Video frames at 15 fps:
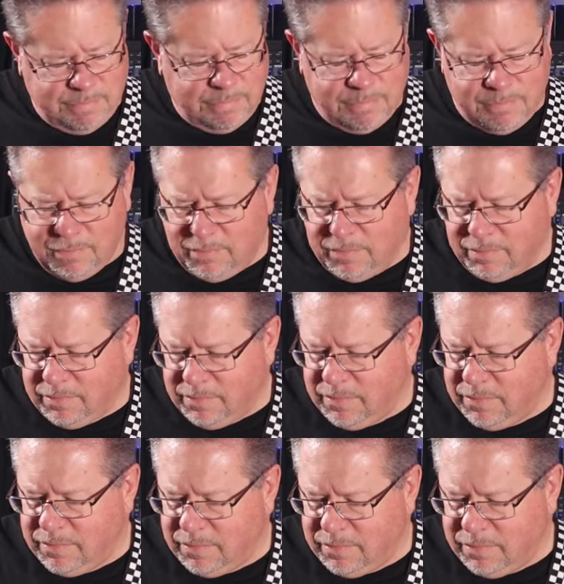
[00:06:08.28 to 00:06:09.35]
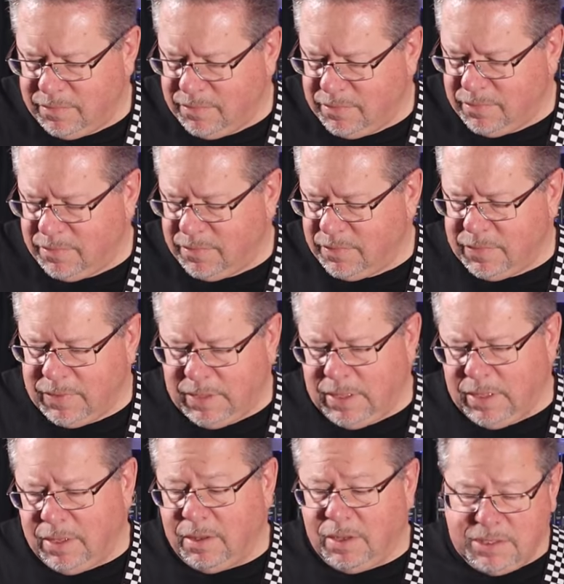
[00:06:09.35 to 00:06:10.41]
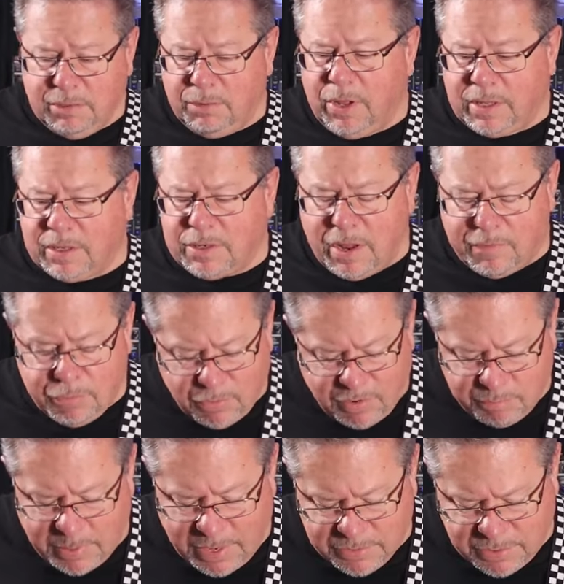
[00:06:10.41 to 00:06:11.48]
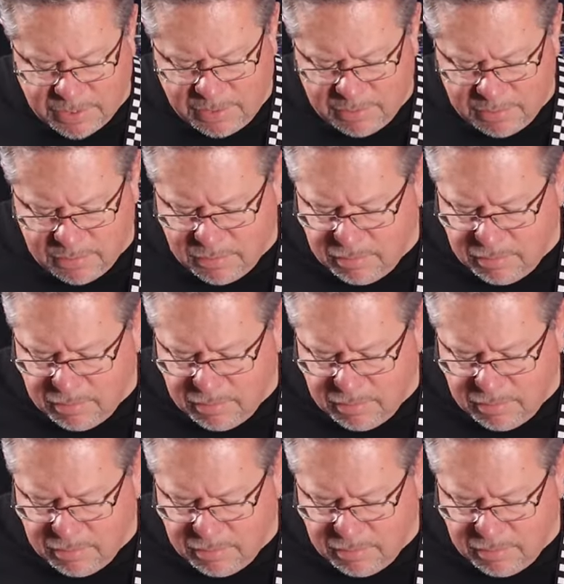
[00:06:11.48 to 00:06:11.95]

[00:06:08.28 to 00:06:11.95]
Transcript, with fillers: I still like this overdrive patch though.